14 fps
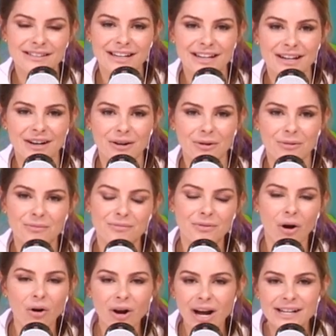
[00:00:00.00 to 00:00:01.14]
you know,
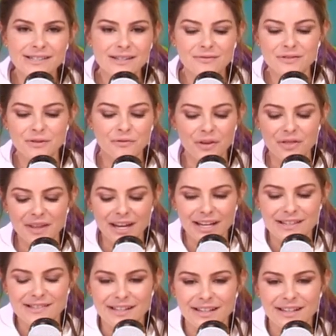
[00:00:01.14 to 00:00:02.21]
all kinds of different things.